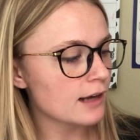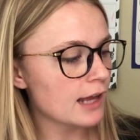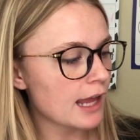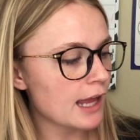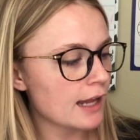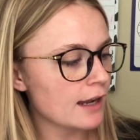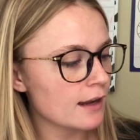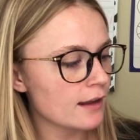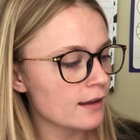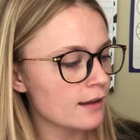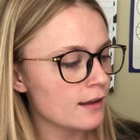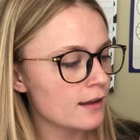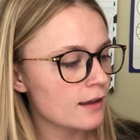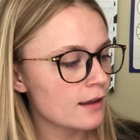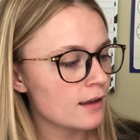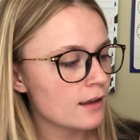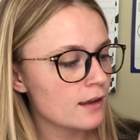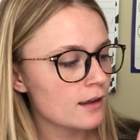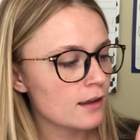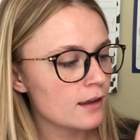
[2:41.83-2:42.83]
in
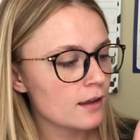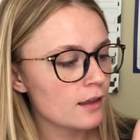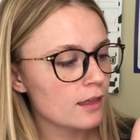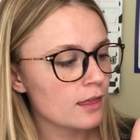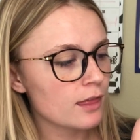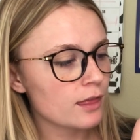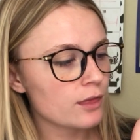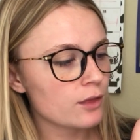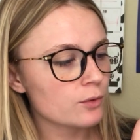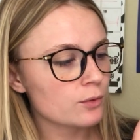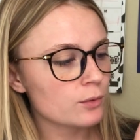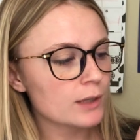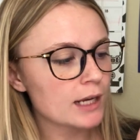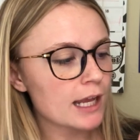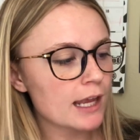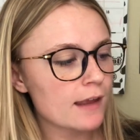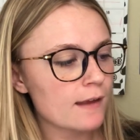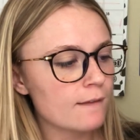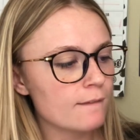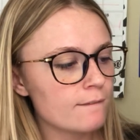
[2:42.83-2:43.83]

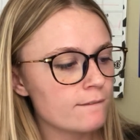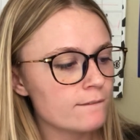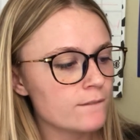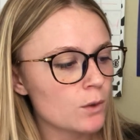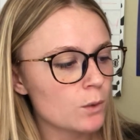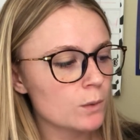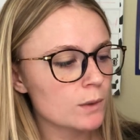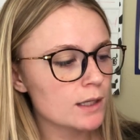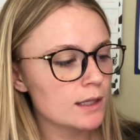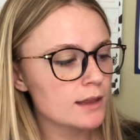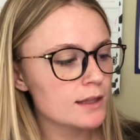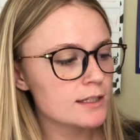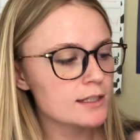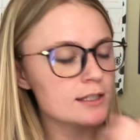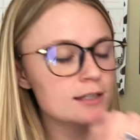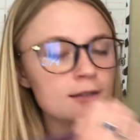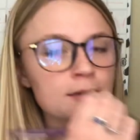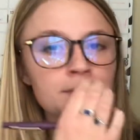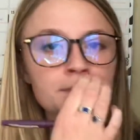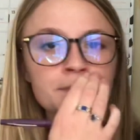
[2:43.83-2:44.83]
3/4.